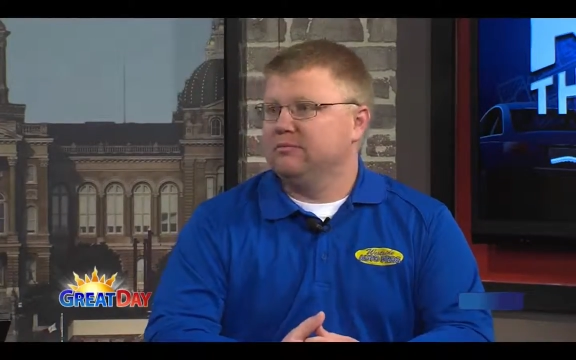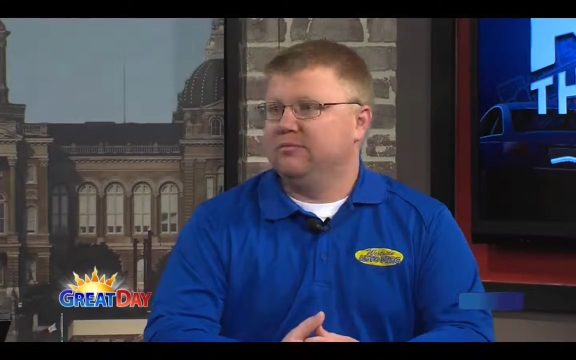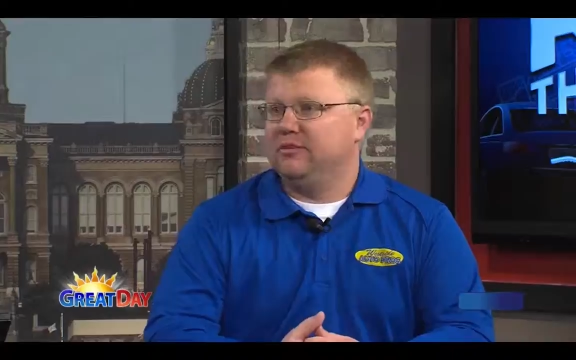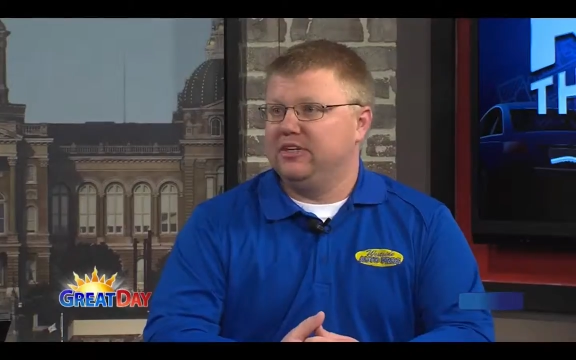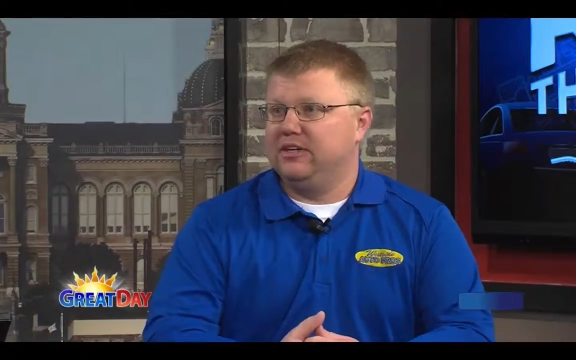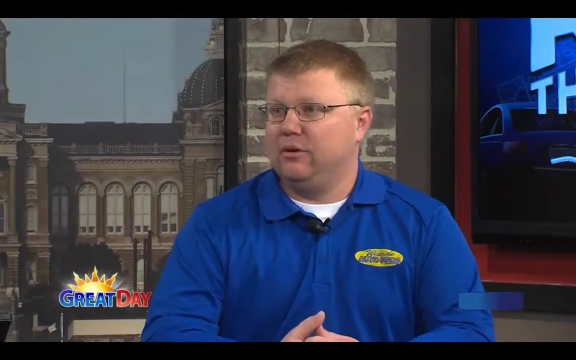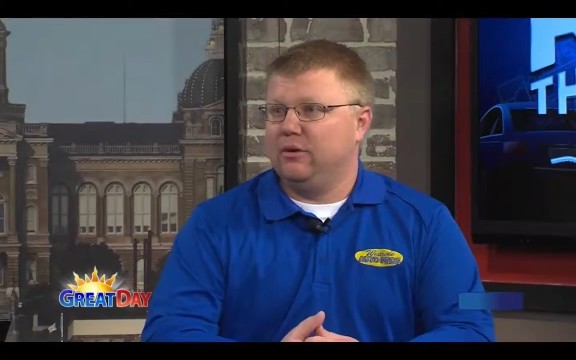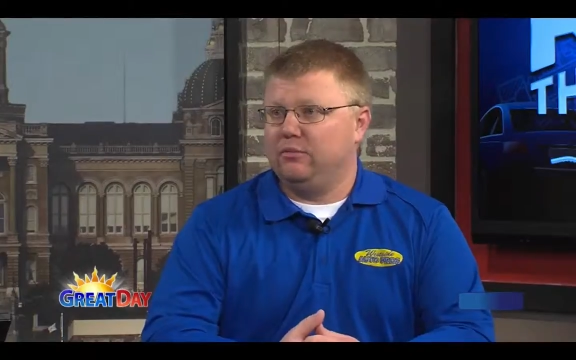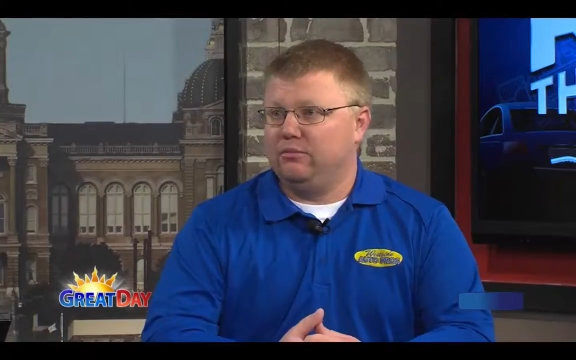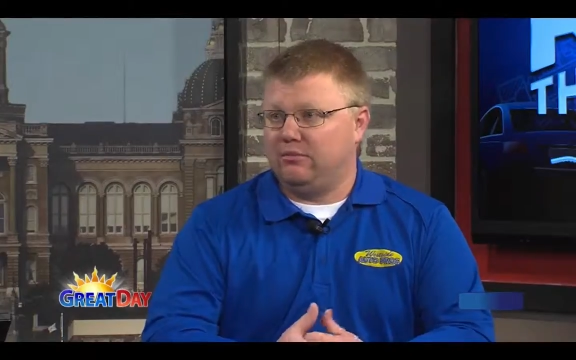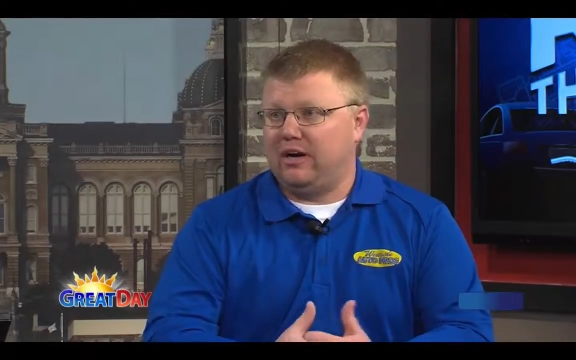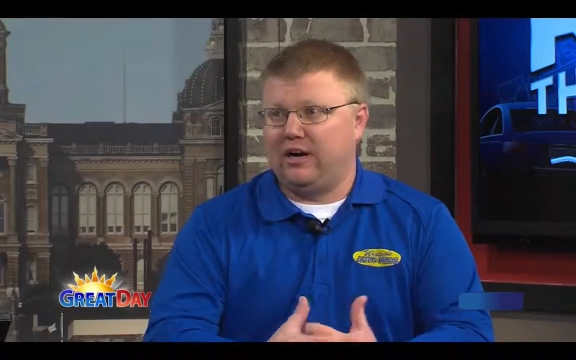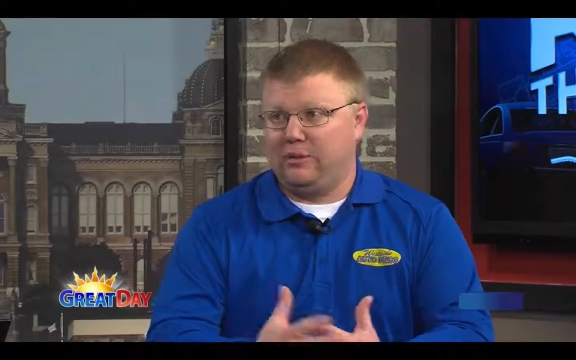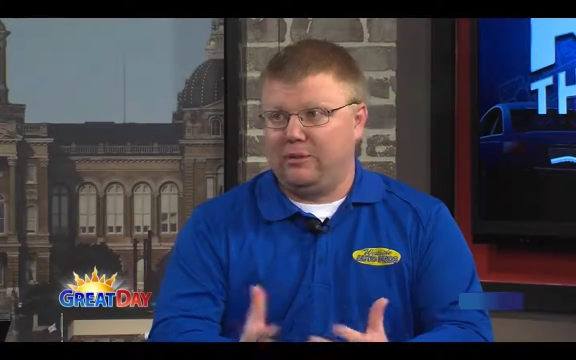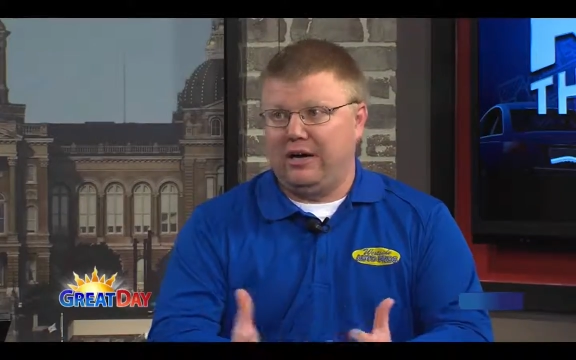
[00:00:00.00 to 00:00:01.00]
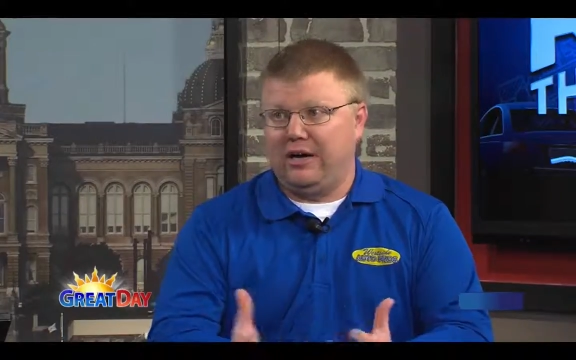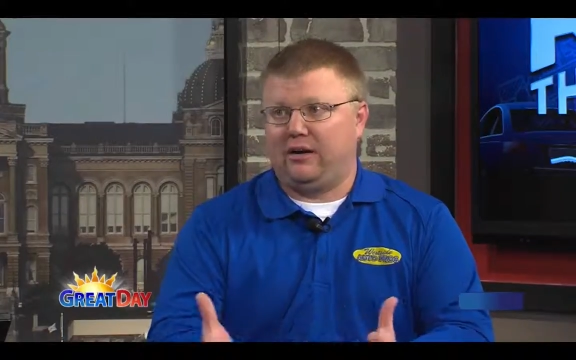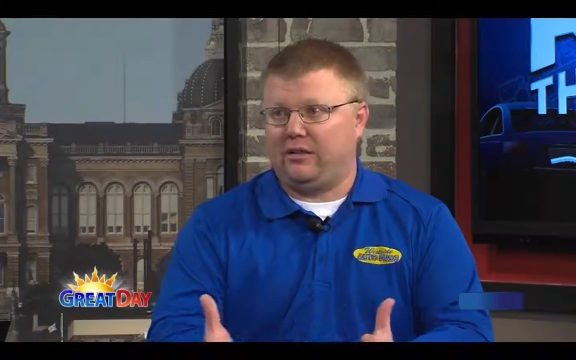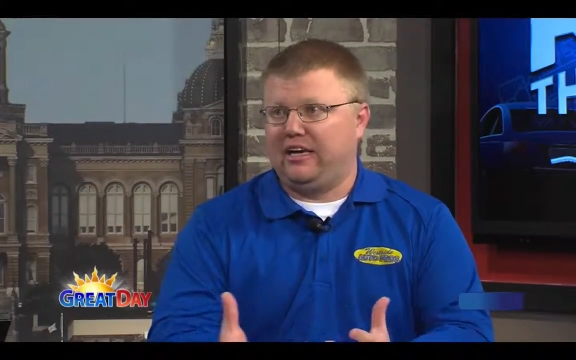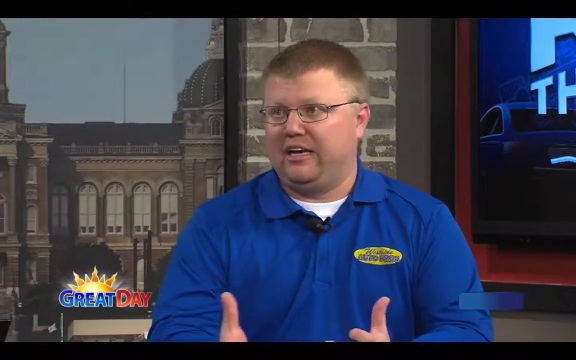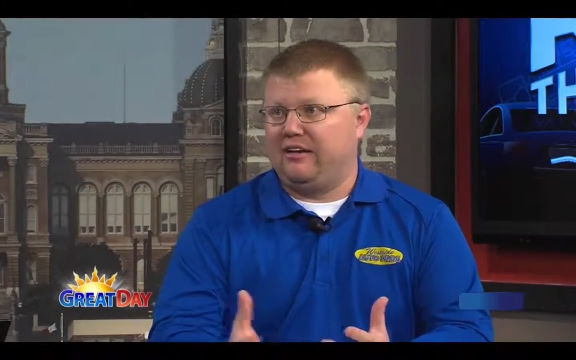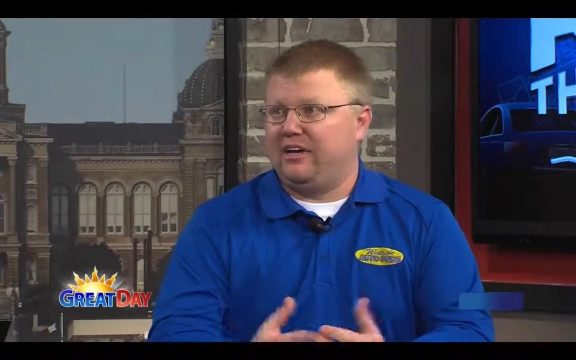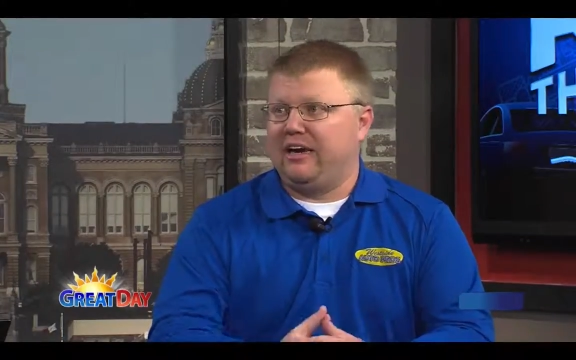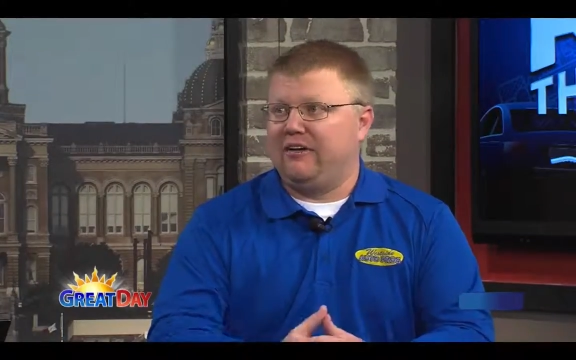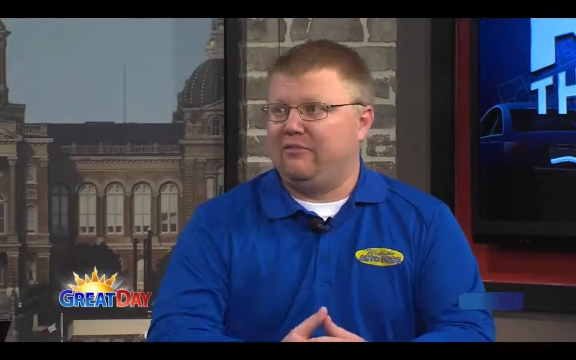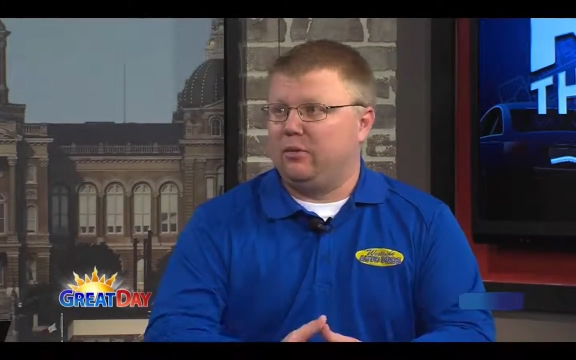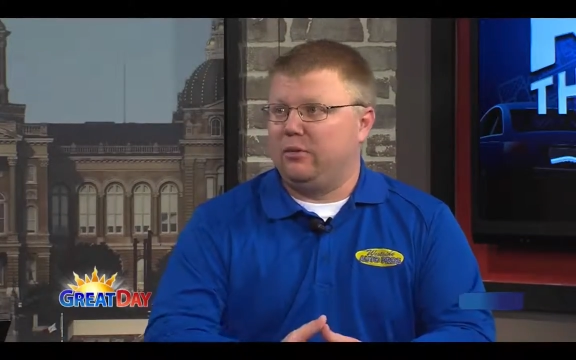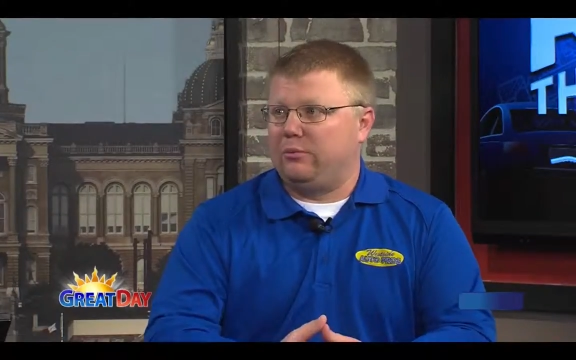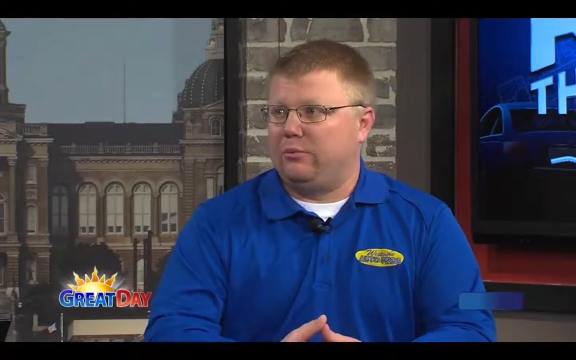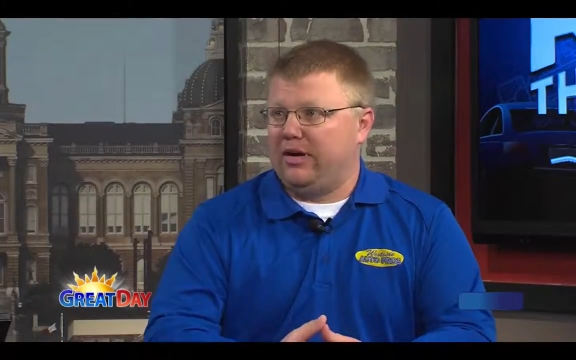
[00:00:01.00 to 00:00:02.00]
you know, automatically having to have
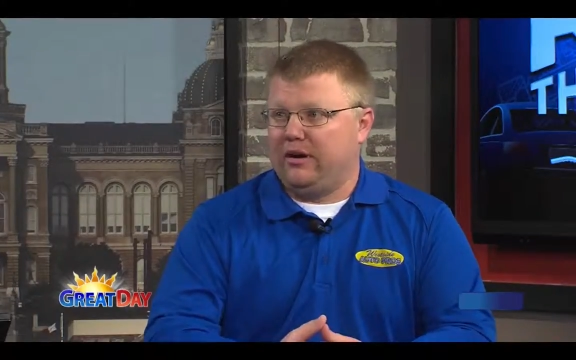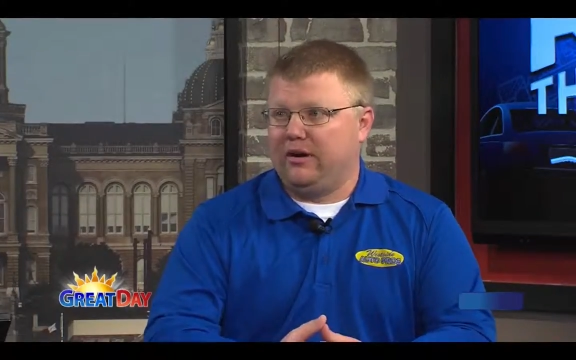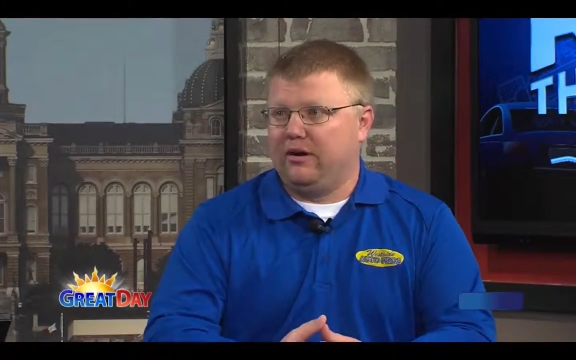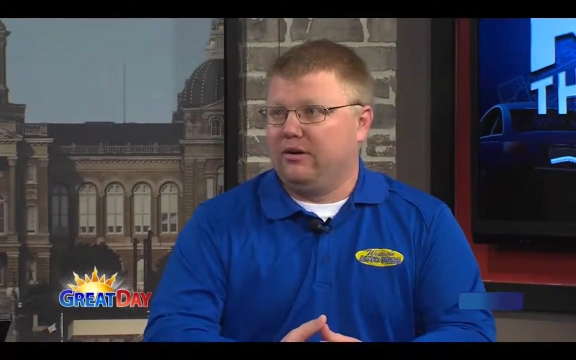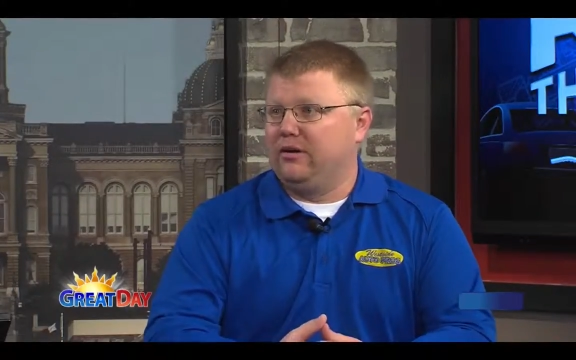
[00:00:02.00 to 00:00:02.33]
a repair